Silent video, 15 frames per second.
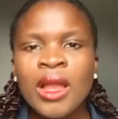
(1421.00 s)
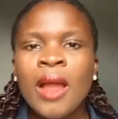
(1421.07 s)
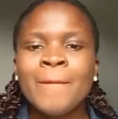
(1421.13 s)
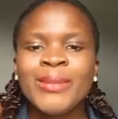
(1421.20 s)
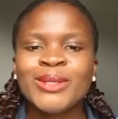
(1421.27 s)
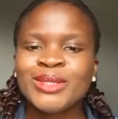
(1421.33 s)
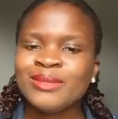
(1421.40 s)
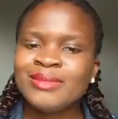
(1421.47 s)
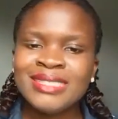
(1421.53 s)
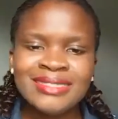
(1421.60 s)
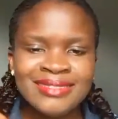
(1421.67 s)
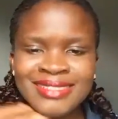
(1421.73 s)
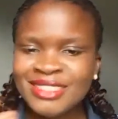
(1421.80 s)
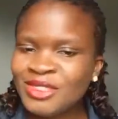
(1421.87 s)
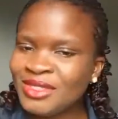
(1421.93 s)
But something
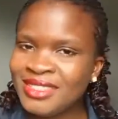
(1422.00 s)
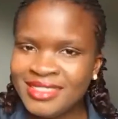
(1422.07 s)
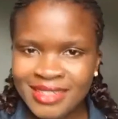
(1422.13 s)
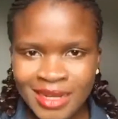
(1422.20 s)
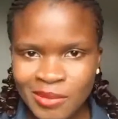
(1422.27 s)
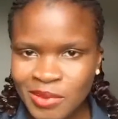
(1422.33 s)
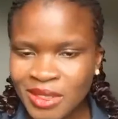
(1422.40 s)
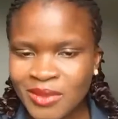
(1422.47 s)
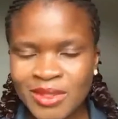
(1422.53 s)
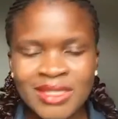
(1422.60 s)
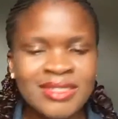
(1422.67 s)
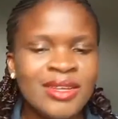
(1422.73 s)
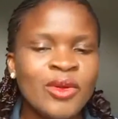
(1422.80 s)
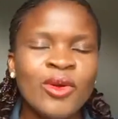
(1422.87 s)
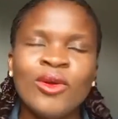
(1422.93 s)
intriguing happened. I was in a
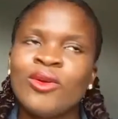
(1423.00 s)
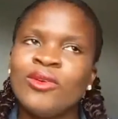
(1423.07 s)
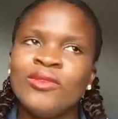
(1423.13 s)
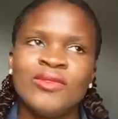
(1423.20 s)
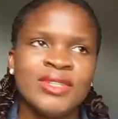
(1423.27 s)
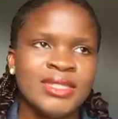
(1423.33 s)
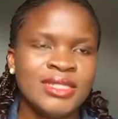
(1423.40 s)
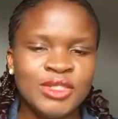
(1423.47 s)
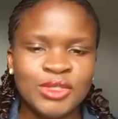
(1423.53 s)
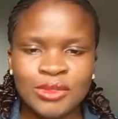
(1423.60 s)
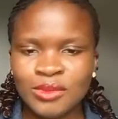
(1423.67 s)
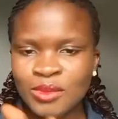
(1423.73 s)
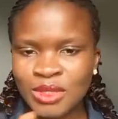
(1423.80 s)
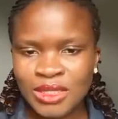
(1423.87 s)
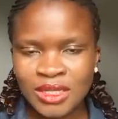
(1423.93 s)
call conversation
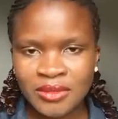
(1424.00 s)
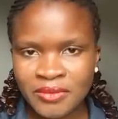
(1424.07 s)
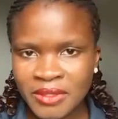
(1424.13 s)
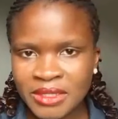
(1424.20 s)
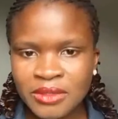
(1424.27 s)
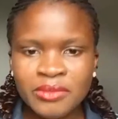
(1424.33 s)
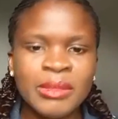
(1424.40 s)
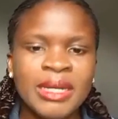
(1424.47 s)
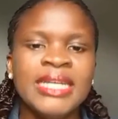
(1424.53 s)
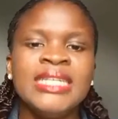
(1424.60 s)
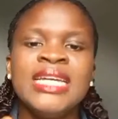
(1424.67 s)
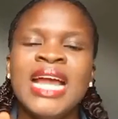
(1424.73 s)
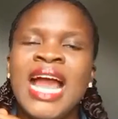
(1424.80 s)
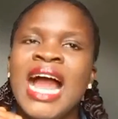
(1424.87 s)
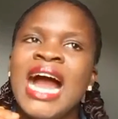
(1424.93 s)
with a friend of mine,
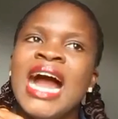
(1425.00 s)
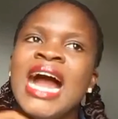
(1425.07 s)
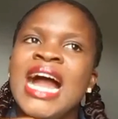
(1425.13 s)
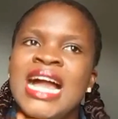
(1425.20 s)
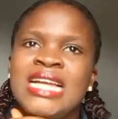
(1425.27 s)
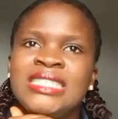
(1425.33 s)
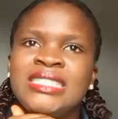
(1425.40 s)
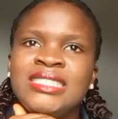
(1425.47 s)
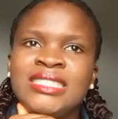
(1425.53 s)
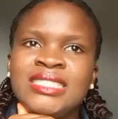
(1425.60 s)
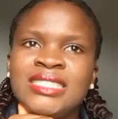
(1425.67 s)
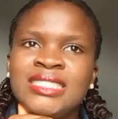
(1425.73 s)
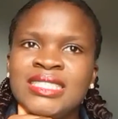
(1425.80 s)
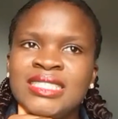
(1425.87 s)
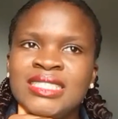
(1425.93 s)

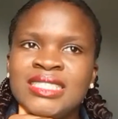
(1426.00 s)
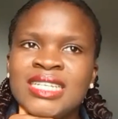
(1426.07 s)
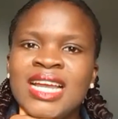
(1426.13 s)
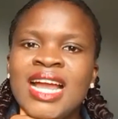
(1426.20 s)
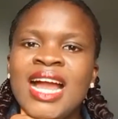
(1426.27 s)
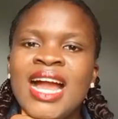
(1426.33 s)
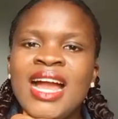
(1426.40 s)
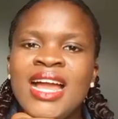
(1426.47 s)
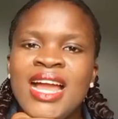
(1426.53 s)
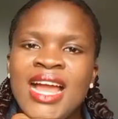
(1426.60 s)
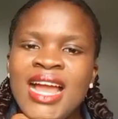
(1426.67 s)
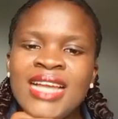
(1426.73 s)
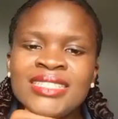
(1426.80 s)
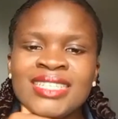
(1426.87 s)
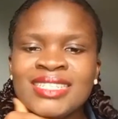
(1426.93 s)
and I
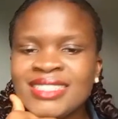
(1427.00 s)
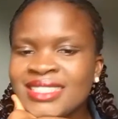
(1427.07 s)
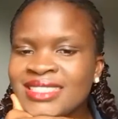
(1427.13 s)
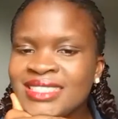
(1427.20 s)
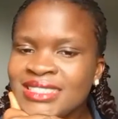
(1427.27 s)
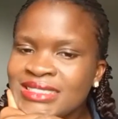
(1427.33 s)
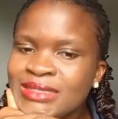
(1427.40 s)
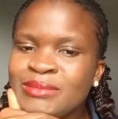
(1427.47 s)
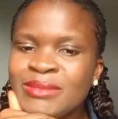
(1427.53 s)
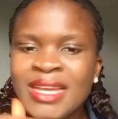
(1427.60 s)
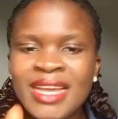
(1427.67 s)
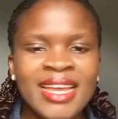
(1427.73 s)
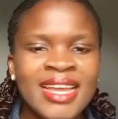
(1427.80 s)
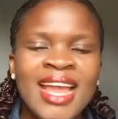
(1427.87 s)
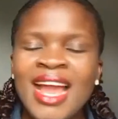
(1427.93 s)
started telling
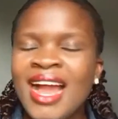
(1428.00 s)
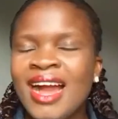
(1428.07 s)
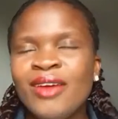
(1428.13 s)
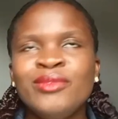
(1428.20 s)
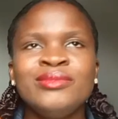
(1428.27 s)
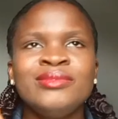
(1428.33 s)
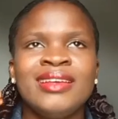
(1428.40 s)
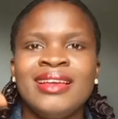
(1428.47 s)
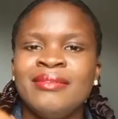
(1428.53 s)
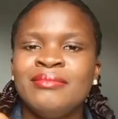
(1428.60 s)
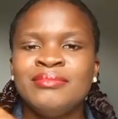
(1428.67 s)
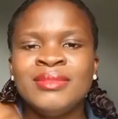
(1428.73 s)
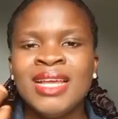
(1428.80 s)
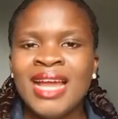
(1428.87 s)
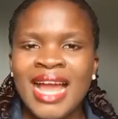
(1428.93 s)
him,
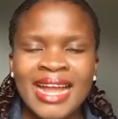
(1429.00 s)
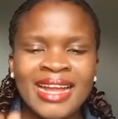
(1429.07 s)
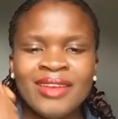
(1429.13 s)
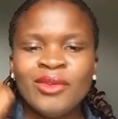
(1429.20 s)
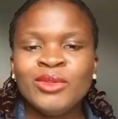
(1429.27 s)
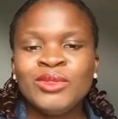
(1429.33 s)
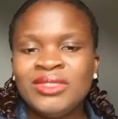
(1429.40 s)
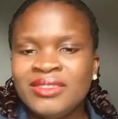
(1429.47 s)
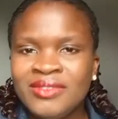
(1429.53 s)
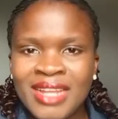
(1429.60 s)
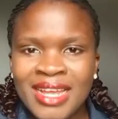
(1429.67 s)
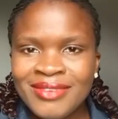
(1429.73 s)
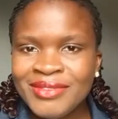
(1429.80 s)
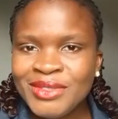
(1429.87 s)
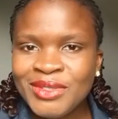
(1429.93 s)
I cannot do the live
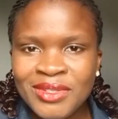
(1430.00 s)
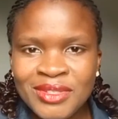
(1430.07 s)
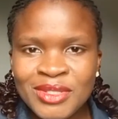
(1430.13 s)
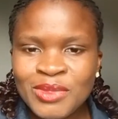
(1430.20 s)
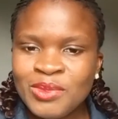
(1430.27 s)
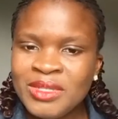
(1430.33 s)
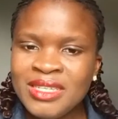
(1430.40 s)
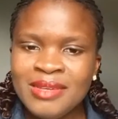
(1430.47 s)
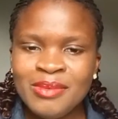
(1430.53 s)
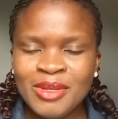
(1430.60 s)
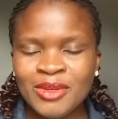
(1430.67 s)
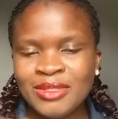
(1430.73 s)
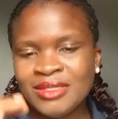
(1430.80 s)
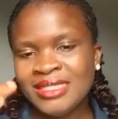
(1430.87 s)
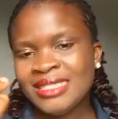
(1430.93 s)
video this week
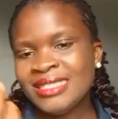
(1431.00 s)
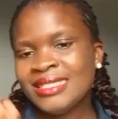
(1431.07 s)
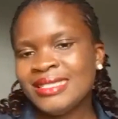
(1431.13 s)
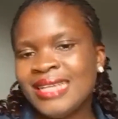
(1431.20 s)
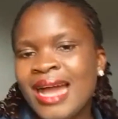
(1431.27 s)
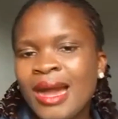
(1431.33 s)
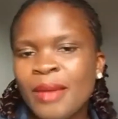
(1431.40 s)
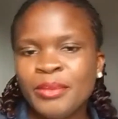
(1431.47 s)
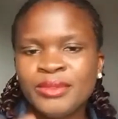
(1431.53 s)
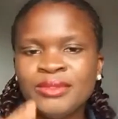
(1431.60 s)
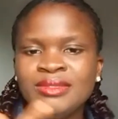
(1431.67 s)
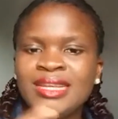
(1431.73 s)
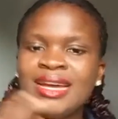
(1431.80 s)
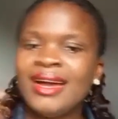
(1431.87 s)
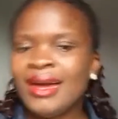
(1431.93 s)
because this has happened,
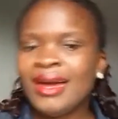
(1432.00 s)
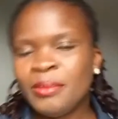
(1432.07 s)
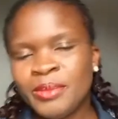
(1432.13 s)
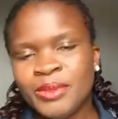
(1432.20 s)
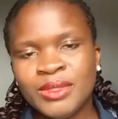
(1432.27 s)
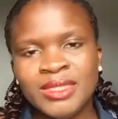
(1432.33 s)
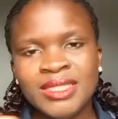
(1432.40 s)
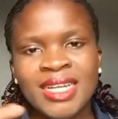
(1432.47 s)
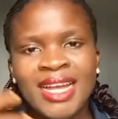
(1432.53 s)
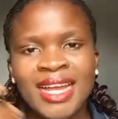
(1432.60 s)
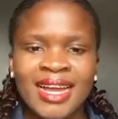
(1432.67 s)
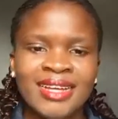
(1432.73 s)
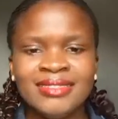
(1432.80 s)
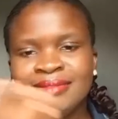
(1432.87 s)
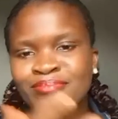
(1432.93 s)
that happened,
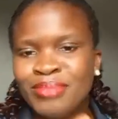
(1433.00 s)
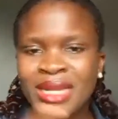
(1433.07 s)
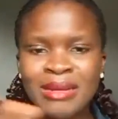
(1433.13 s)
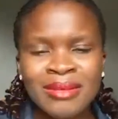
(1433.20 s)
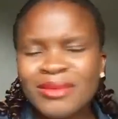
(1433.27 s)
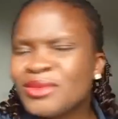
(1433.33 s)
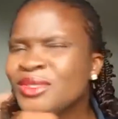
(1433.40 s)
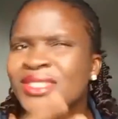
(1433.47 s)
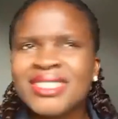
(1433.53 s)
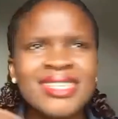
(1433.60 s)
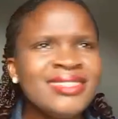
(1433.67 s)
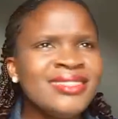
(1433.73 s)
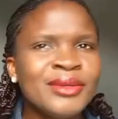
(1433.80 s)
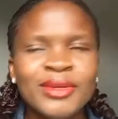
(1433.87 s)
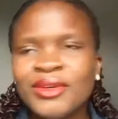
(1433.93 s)
and blah. I was saying
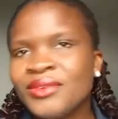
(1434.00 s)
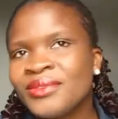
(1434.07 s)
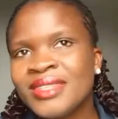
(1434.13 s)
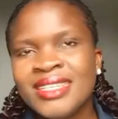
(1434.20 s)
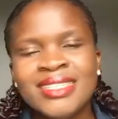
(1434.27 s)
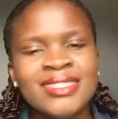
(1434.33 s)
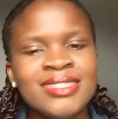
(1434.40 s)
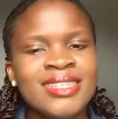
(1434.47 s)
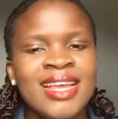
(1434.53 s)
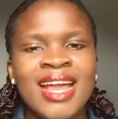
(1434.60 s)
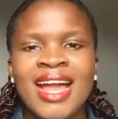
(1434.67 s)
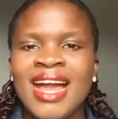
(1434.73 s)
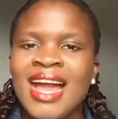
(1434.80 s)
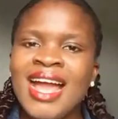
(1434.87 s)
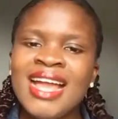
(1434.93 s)
a lot of things,
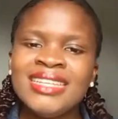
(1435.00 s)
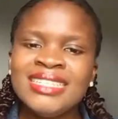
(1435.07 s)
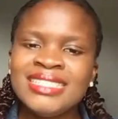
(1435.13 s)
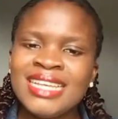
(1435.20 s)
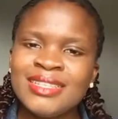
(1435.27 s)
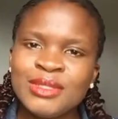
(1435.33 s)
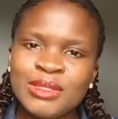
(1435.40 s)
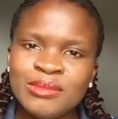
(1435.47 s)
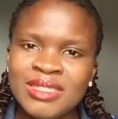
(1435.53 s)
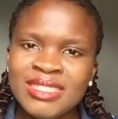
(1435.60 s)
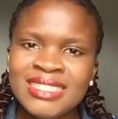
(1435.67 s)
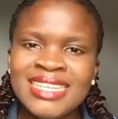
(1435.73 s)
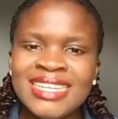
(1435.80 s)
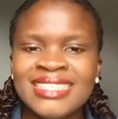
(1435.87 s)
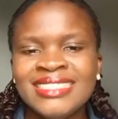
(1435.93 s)
and he said to me, he
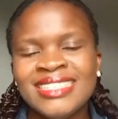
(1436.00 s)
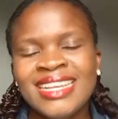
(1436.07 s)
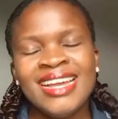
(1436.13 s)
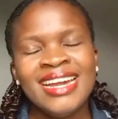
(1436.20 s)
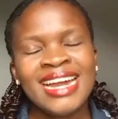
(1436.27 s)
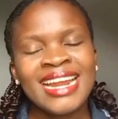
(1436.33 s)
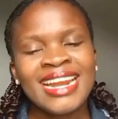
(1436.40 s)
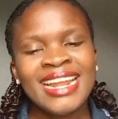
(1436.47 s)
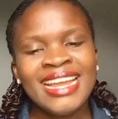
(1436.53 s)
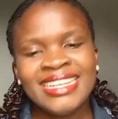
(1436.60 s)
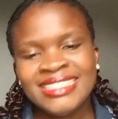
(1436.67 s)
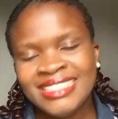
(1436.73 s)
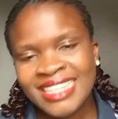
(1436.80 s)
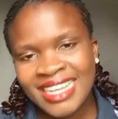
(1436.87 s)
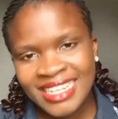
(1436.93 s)
said,
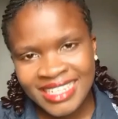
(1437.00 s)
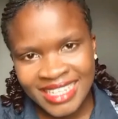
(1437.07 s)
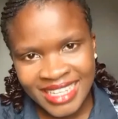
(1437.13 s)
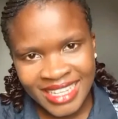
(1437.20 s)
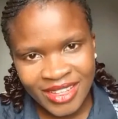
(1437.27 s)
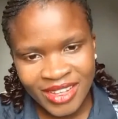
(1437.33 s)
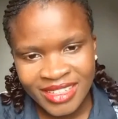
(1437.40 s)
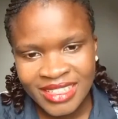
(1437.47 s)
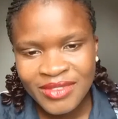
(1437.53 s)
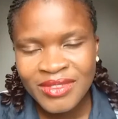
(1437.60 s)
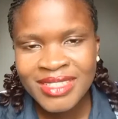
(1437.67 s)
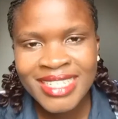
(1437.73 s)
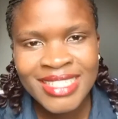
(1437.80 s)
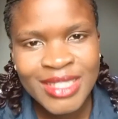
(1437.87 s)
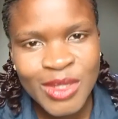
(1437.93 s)
"Rachel, you are giving
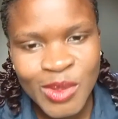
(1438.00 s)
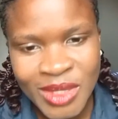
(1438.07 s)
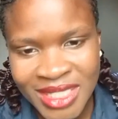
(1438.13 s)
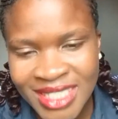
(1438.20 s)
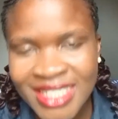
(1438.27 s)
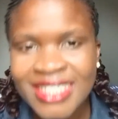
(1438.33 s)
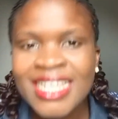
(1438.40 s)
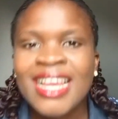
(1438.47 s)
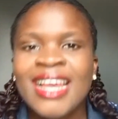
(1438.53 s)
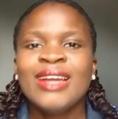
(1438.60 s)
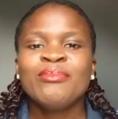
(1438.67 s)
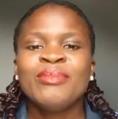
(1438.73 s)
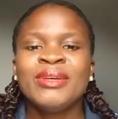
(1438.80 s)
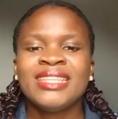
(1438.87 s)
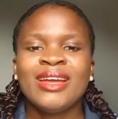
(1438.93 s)
excuses.
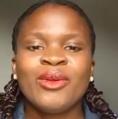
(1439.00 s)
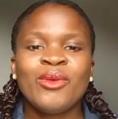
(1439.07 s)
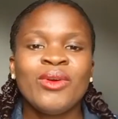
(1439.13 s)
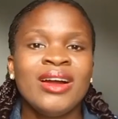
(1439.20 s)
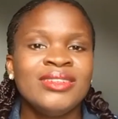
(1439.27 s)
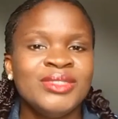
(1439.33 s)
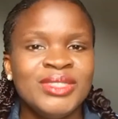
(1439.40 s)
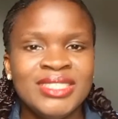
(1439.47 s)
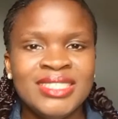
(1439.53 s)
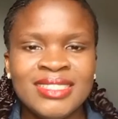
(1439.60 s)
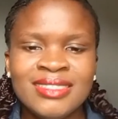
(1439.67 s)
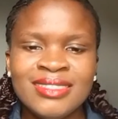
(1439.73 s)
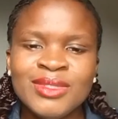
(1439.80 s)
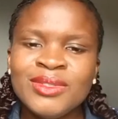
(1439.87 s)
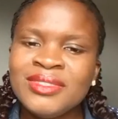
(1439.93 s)
Better go and do this thing."
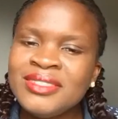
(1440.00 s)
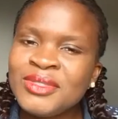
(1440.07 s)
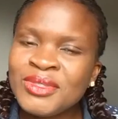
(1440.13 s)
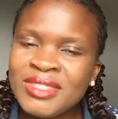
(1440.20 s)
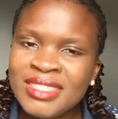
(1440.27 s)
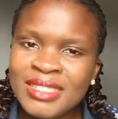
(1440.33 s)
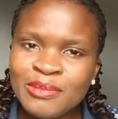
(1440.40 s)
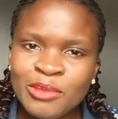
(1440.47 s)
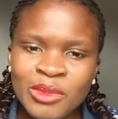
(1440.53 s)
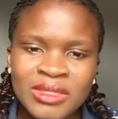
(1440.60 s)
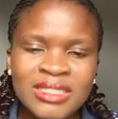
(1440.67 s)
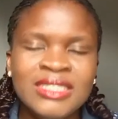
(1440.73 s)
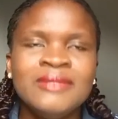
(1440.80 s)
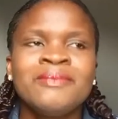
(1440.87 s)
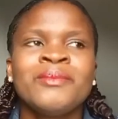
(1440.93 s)
So to this
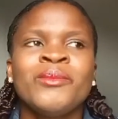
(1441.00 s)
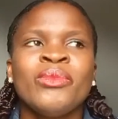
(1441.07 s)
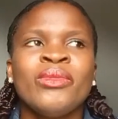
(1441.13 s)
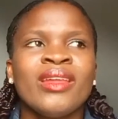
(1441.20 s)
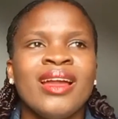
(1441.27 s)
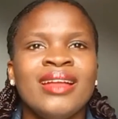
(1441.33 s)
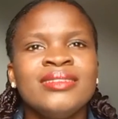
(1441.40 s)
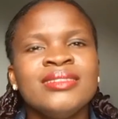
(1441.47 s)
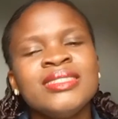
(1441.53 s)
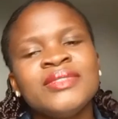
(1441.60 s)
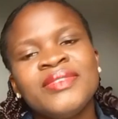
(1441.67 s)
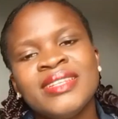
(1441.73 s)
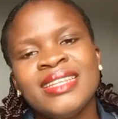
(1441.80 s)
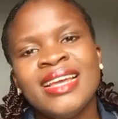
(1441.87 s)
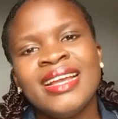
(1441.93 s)
morning, I just felt
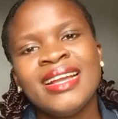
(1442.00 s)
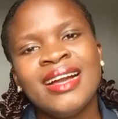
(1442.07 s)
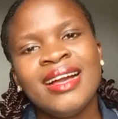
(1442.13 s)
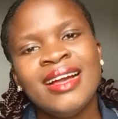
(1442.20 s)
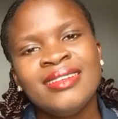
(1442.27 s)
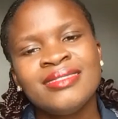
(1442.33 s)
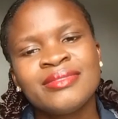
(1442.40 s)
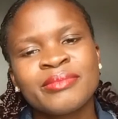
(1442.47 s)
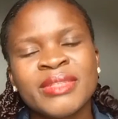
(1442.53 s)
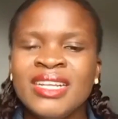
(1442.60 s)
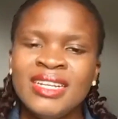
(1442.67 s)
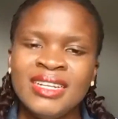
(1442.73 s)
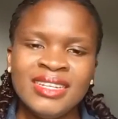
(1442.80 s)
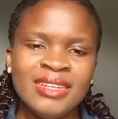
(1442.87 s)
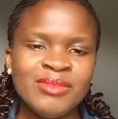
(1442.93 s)
like,
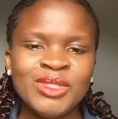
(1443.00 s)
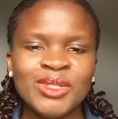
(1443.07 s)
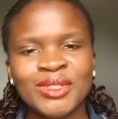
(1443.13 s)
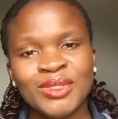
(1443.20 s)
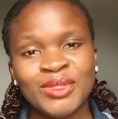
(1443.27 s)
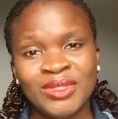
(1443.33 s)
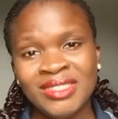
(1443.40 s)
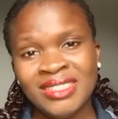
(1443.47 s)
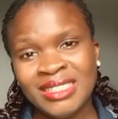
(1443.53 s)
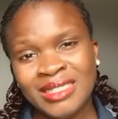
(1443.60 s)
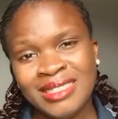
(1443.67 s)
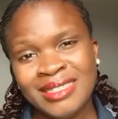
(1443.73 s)
let me just do this thing.